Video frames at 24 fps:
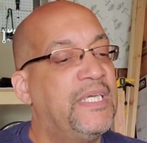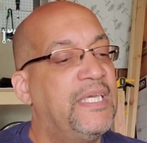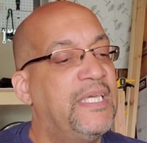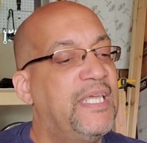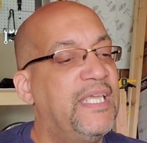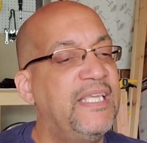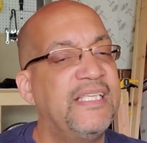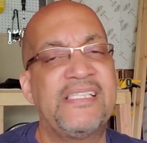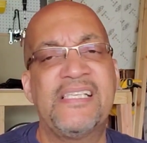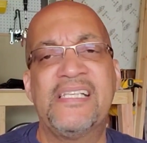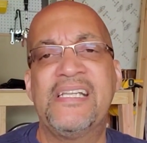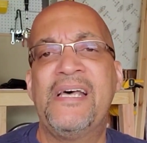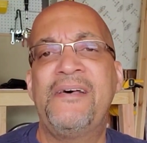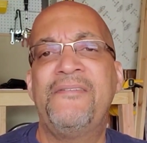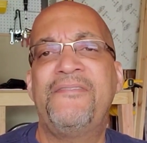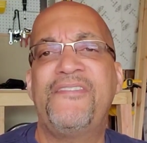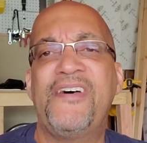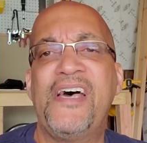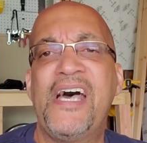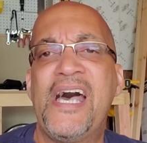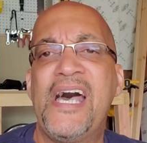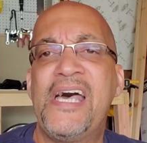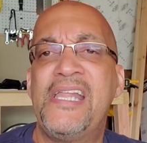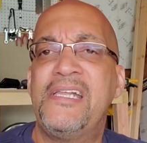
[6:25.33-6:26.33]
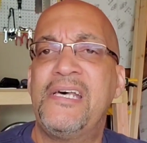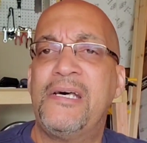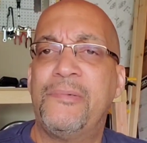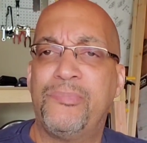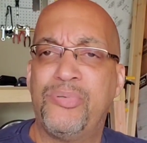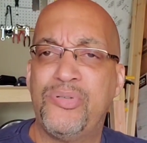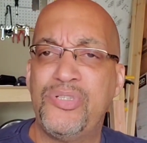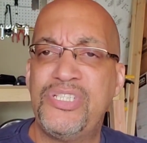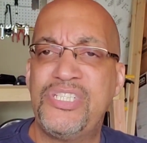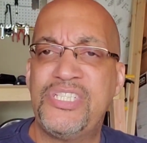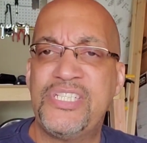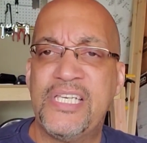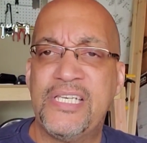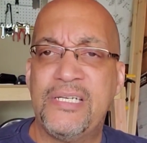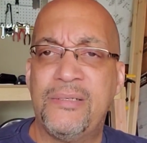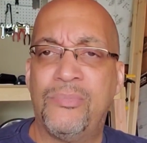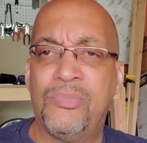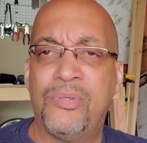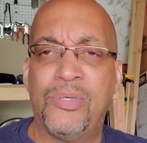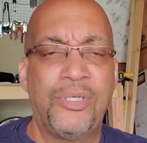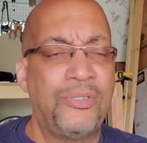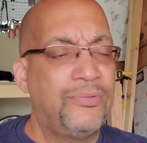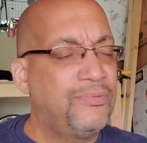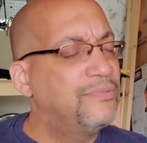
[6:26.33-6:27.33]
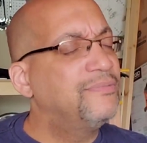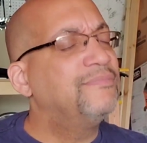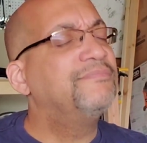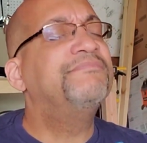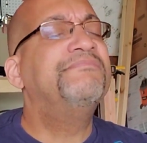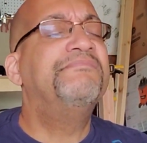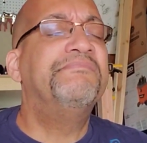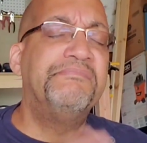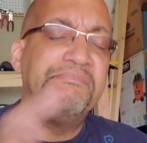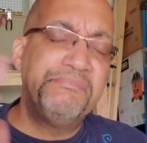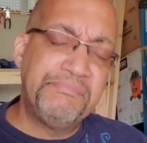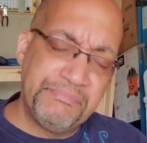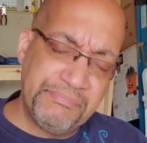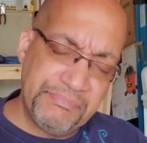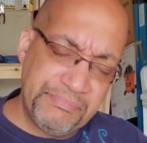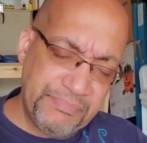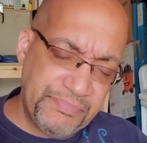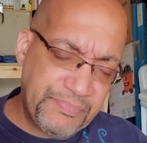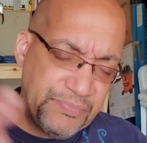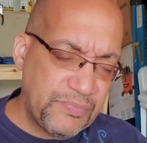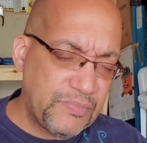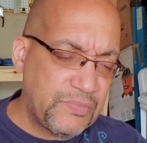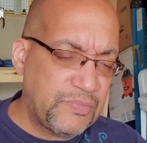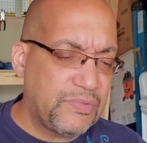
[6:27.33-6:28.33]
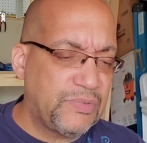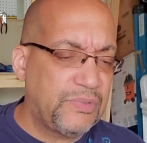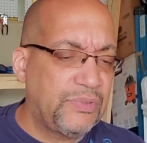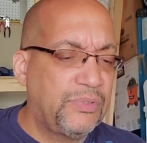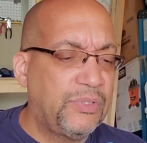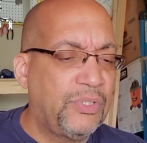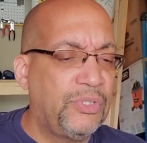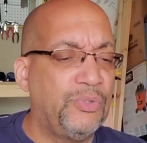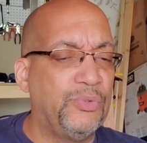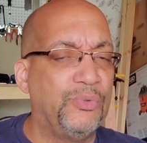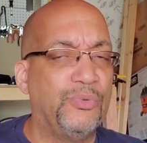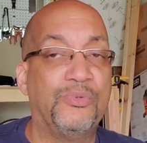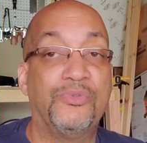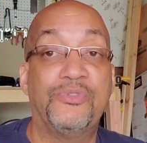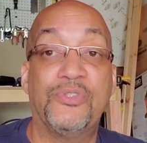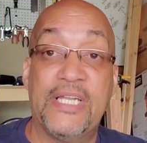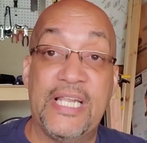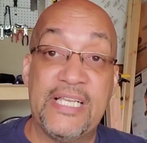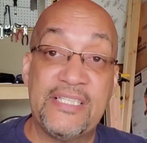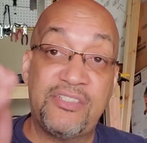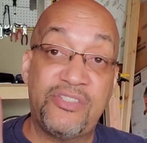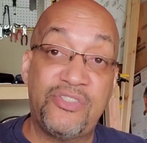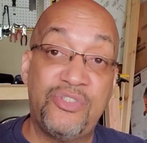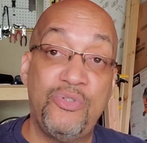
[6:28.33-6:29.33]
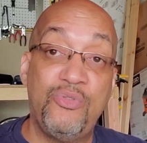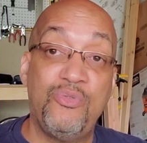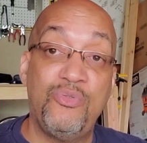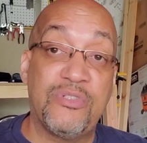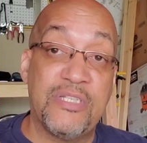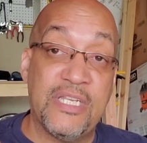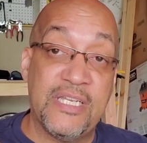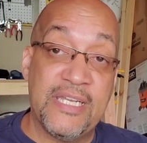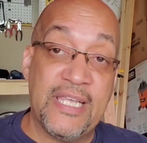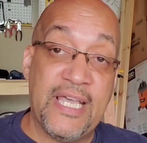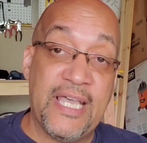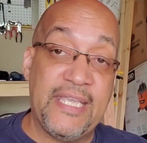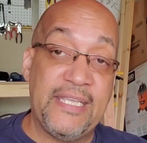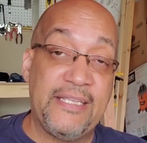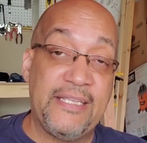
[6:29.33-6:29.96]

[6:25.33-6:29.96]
He said, "I'm fine. I appreciate it, bro." Cool. So that's Tuesday night.